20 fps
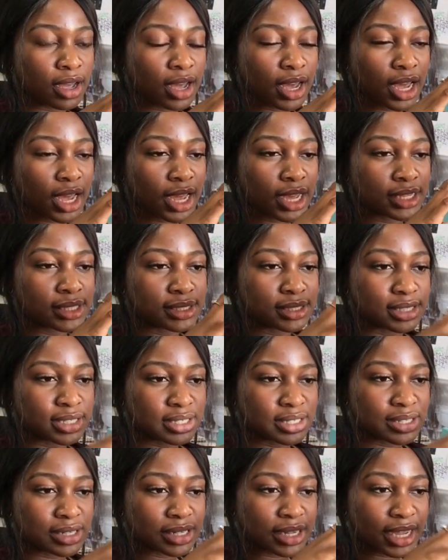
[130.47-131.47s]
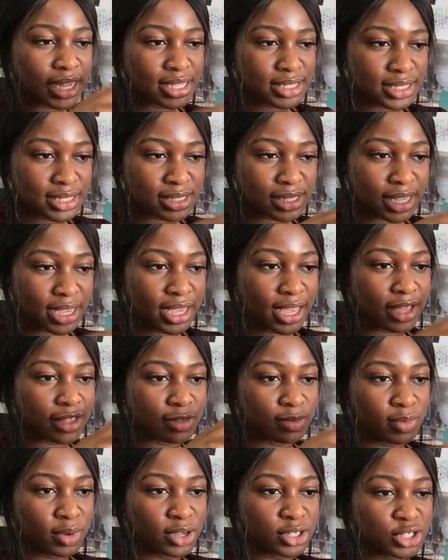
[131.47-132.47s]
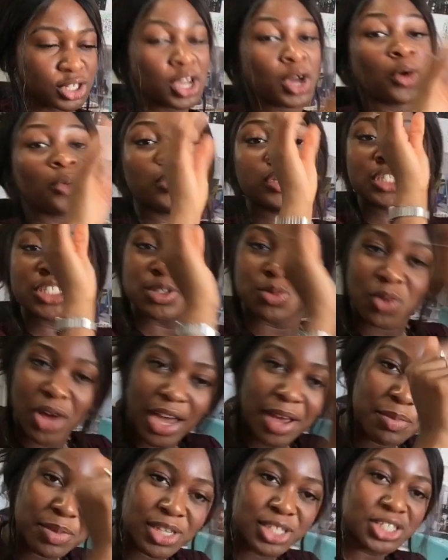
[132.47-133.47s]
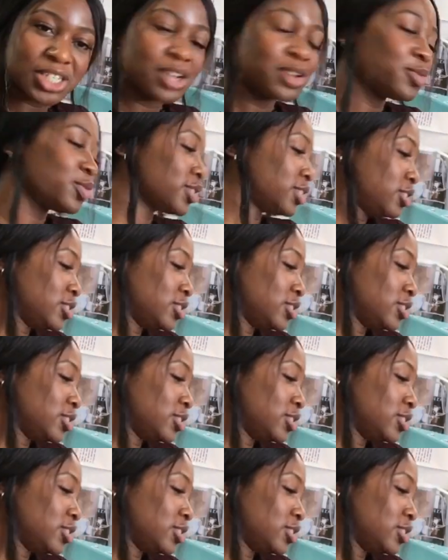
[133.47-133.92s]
I didn't hesitate as much, which is why I'm going to share it with you